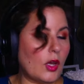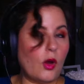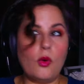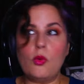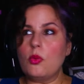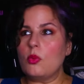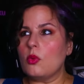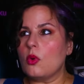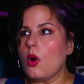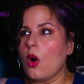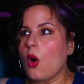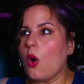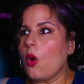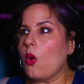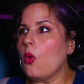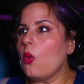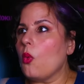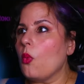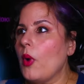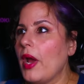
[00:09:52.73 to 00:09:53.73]
Oh, hey.
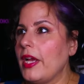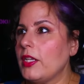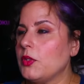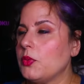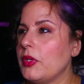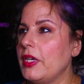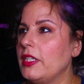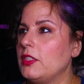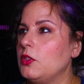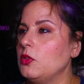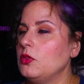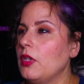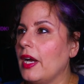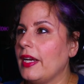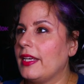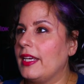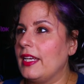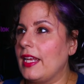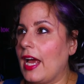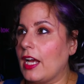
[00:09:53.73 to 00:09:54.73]
Oh, A-Train, do
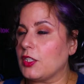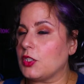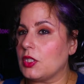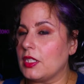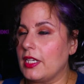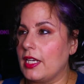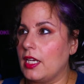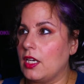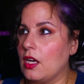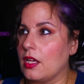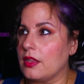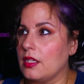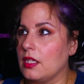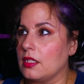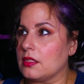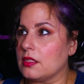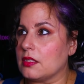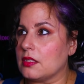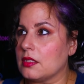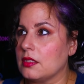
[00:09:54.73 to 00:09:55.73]
not get Ashley in on
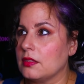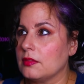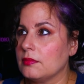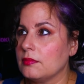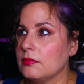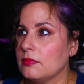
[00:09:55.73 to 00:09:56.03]
this.